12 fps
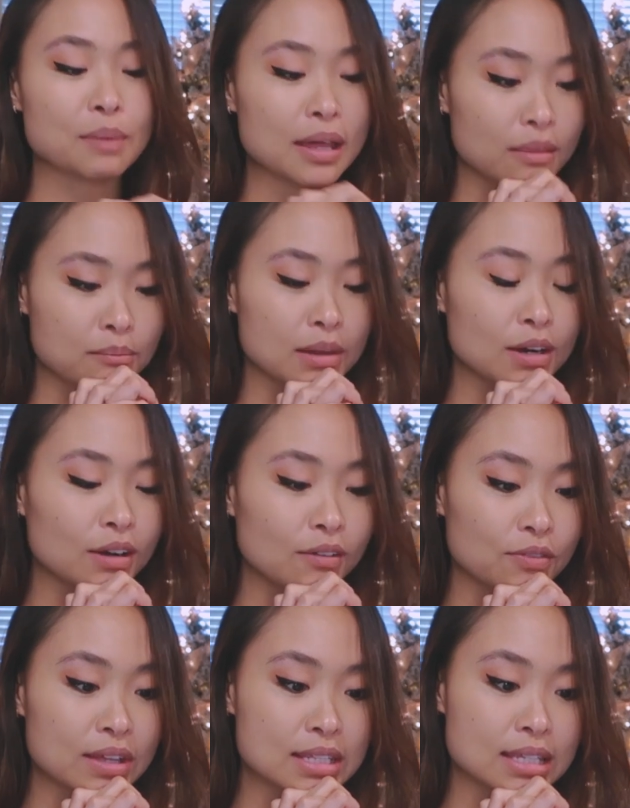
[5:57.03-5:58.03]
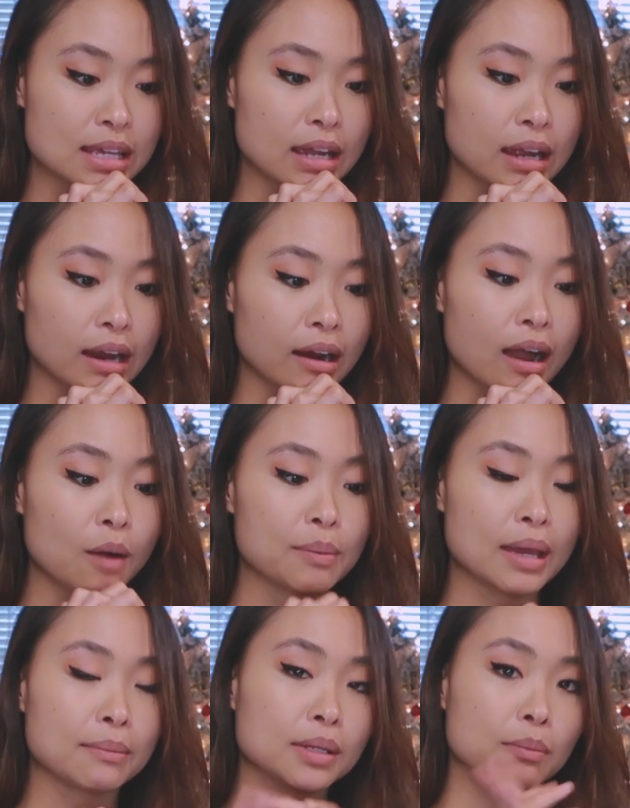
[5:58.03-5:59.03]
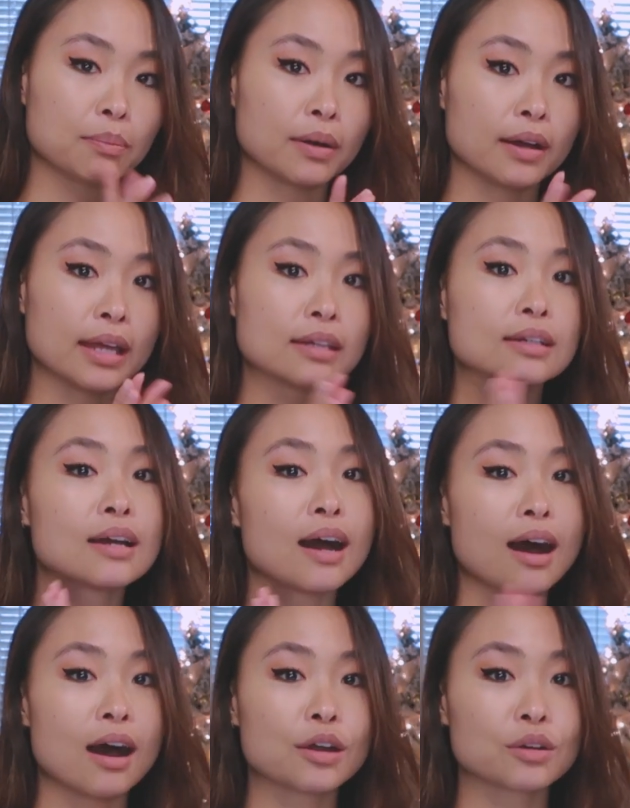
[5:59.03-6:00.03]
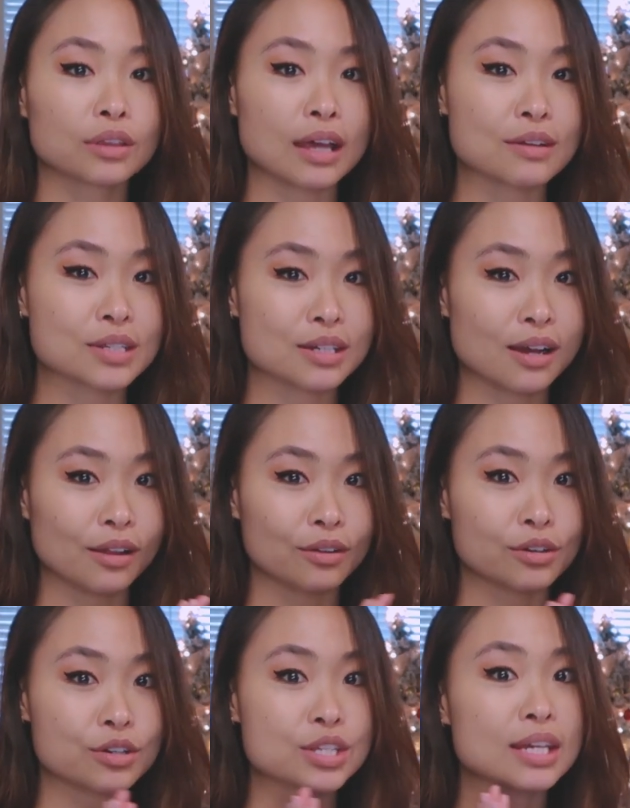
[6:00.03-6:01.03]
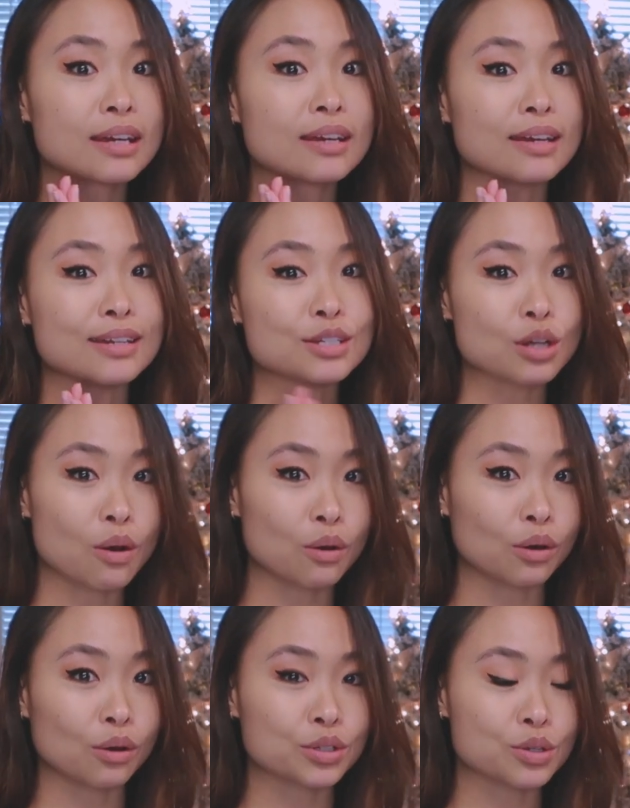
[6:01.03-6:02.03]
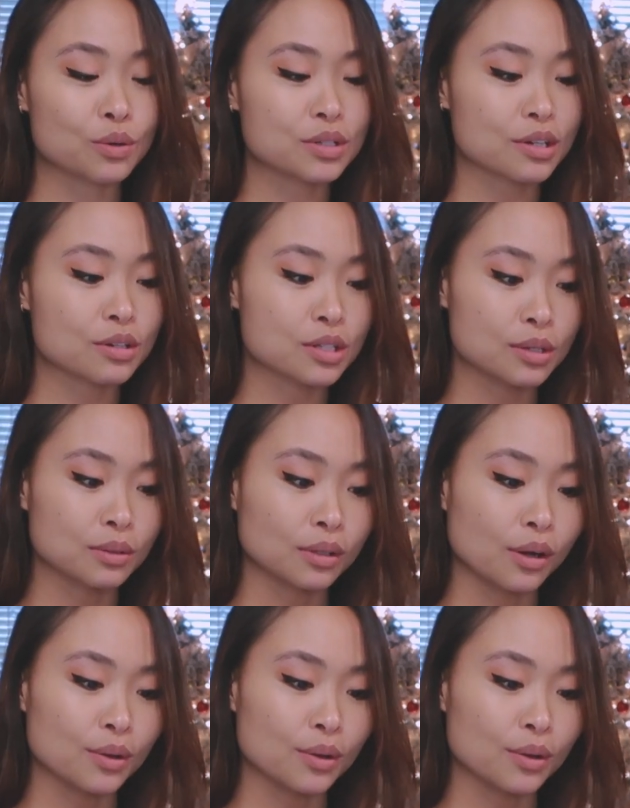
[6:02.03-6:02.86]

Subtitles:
By the middle of this year, I'll be able to put $100,000 in total towards our student